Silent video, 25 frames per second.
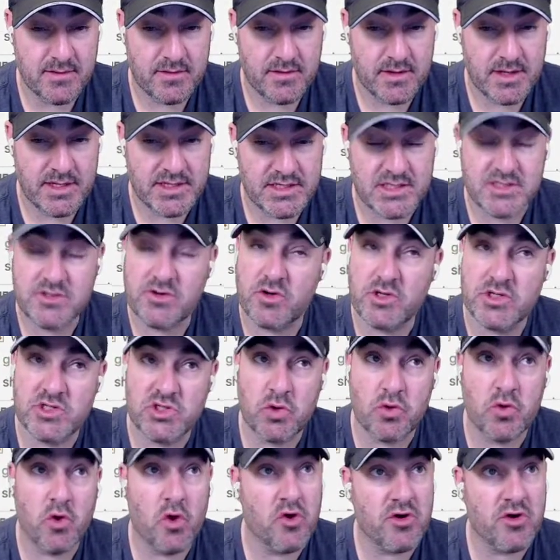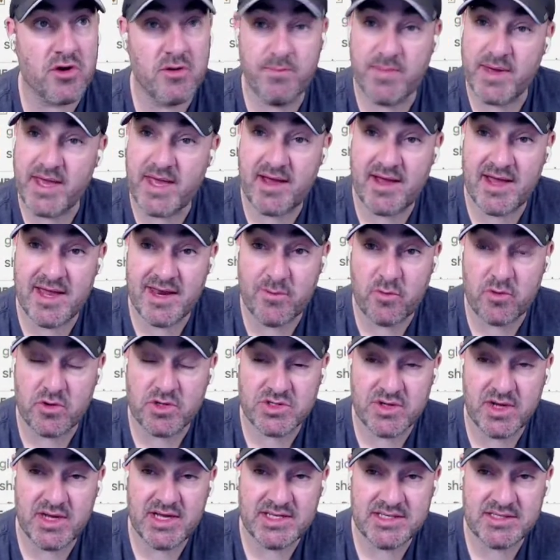it's no longer in beta anymore, so
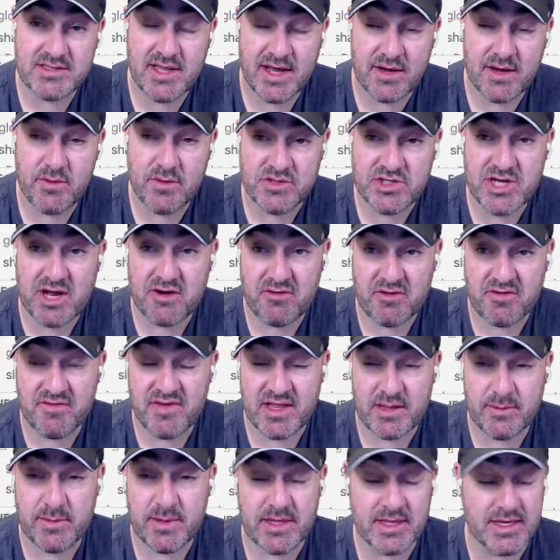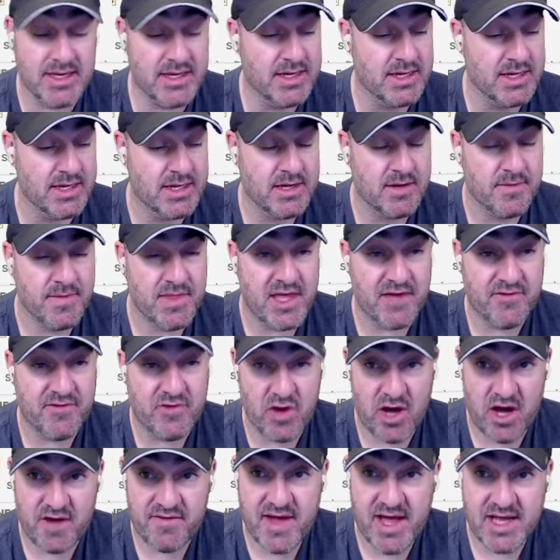it is now in general availability. If you
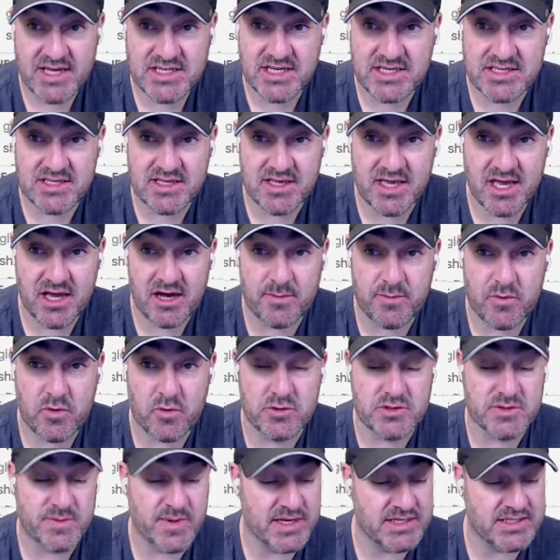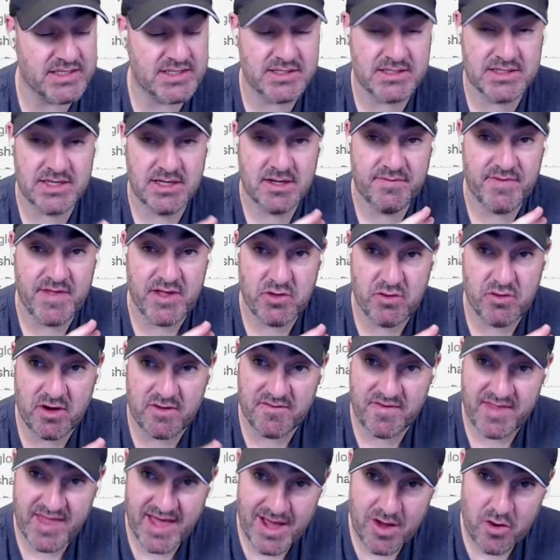have access to GitHub Codespaces, then you
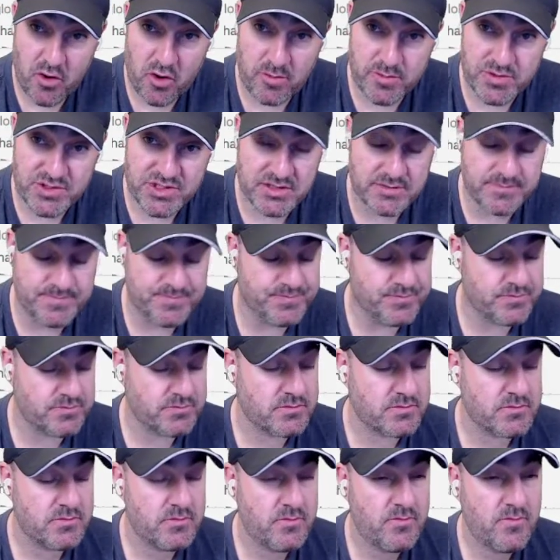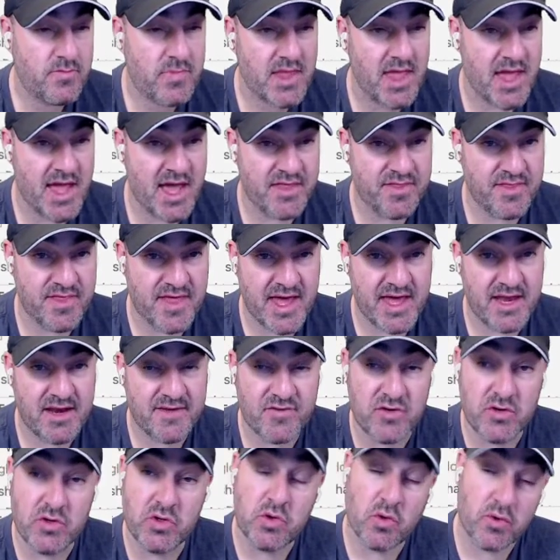have that option. And then if
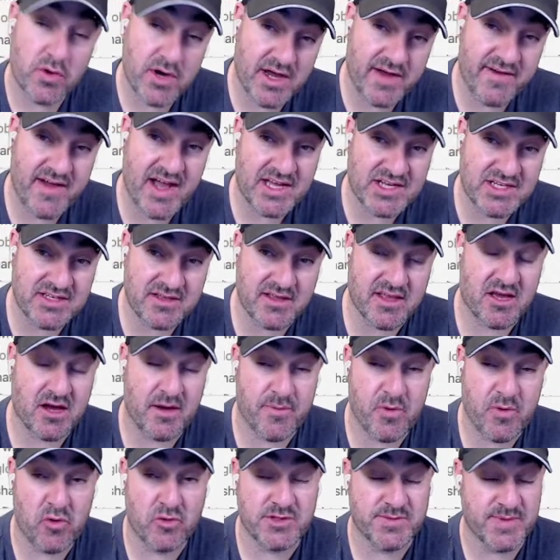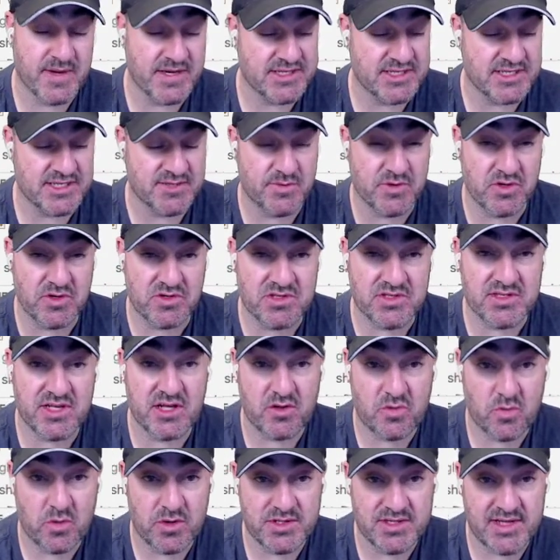you don't have access to GitHub Codespaces, but you
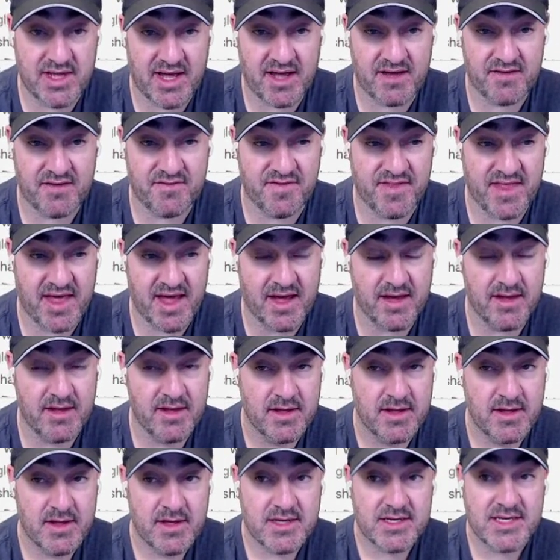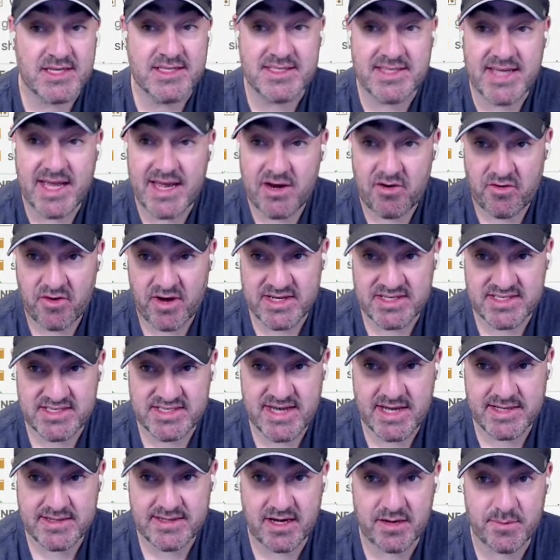still want to have that containerized
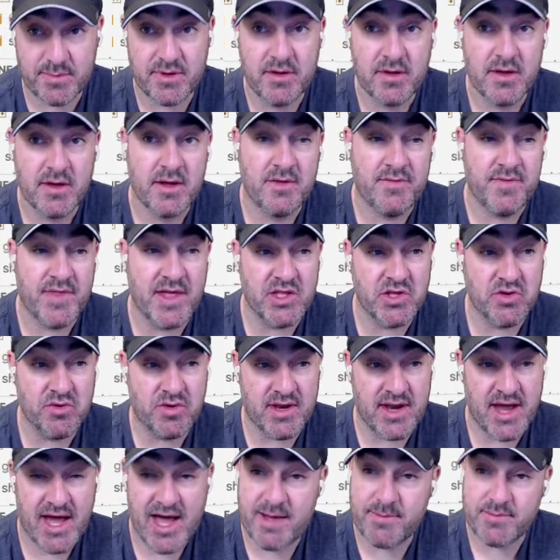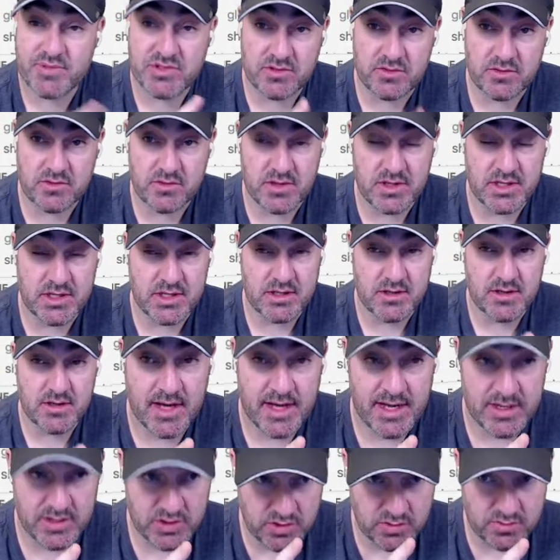setup, then you can absolutely
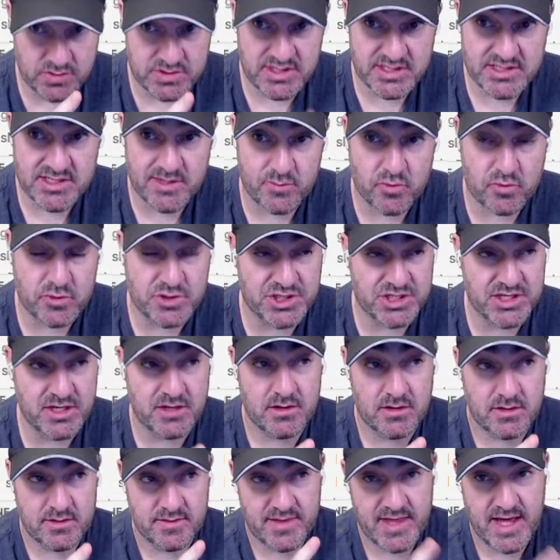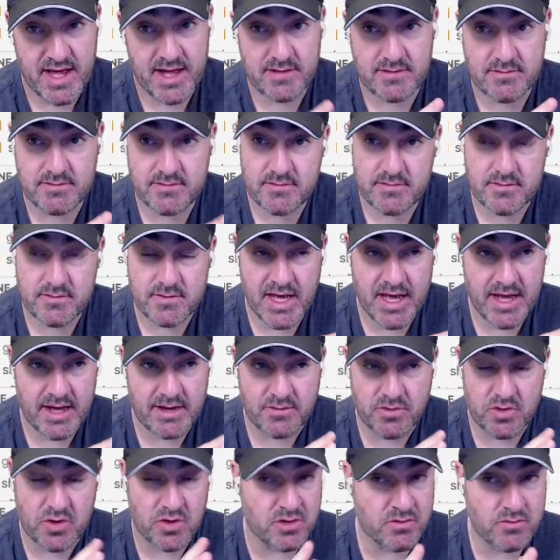use this approach here, that
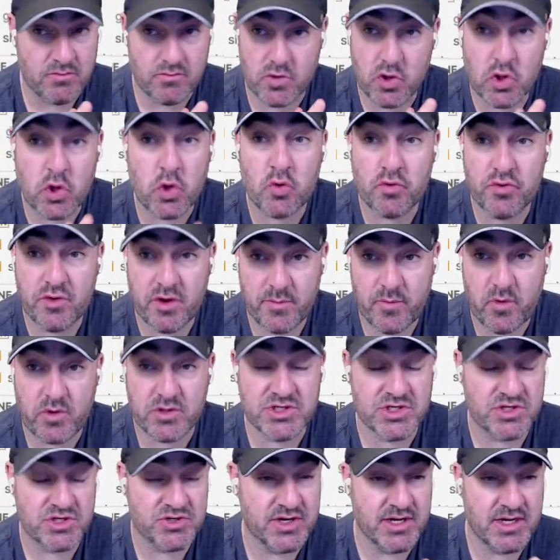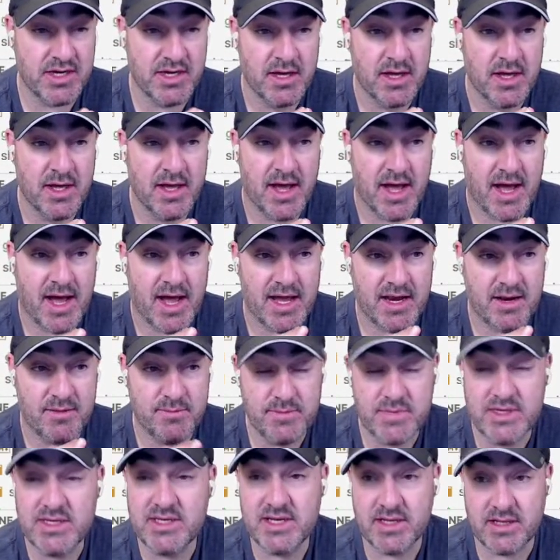you can clone the repository and
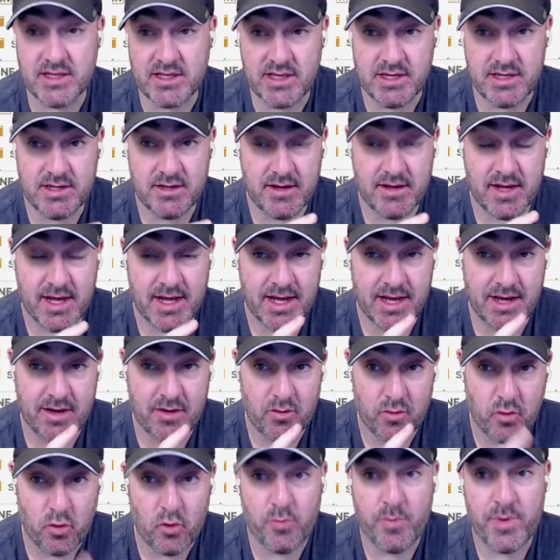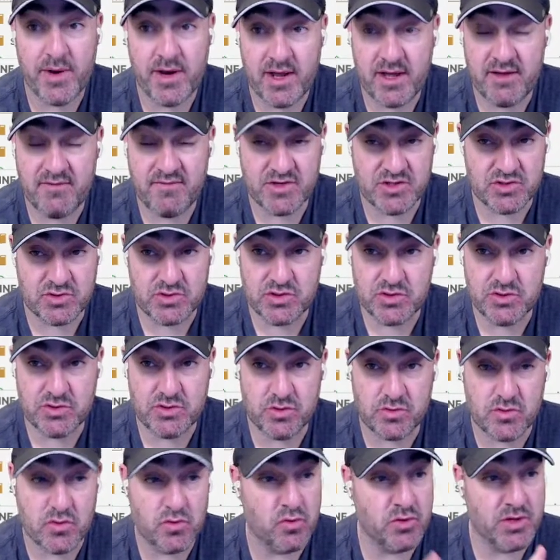immediately open it in Visual Studio
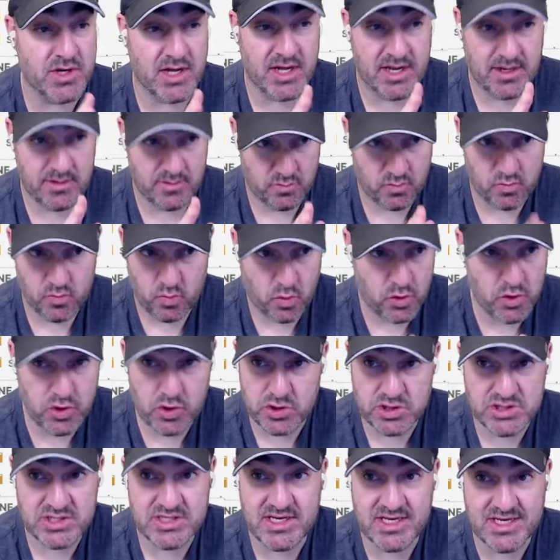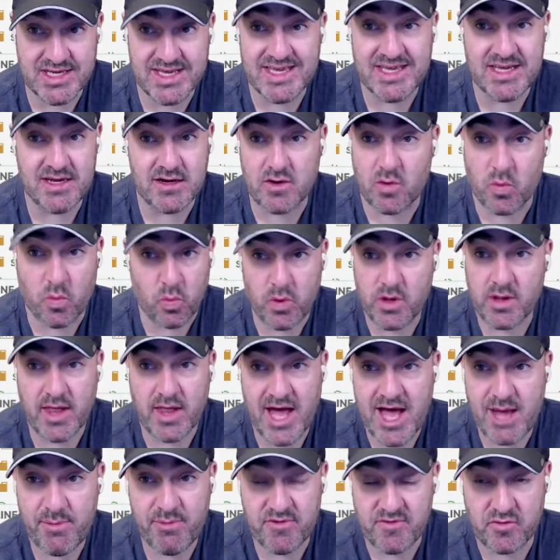Code, and what you're seeing here will
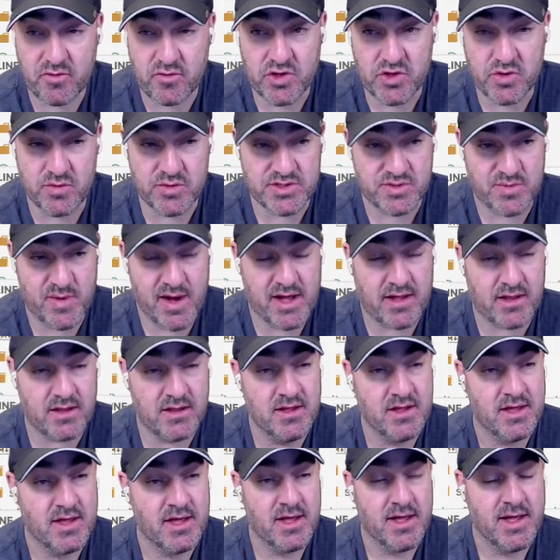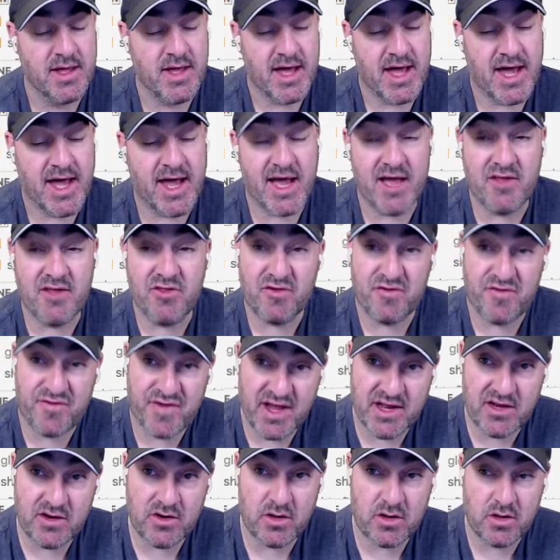happen for you as well. And the
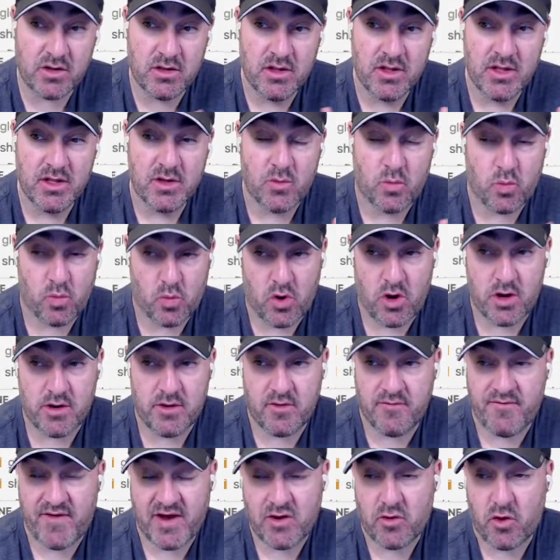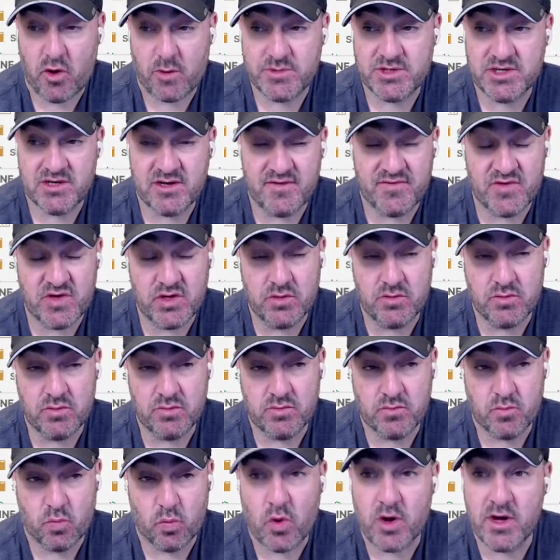final option, if you
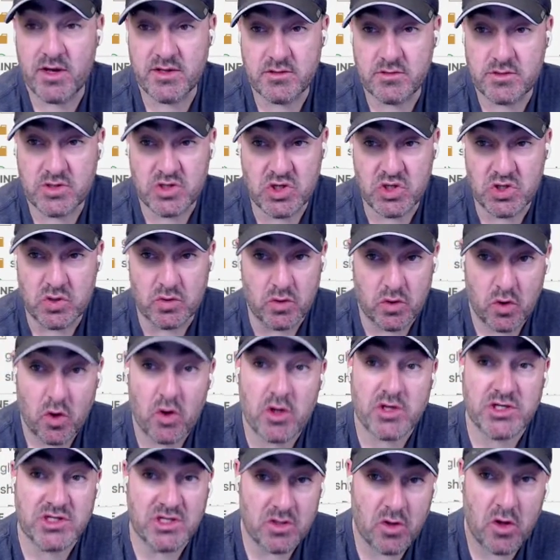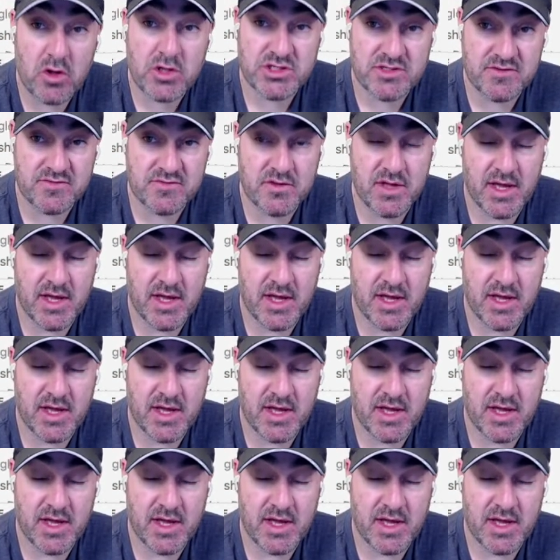want to do lots and lots of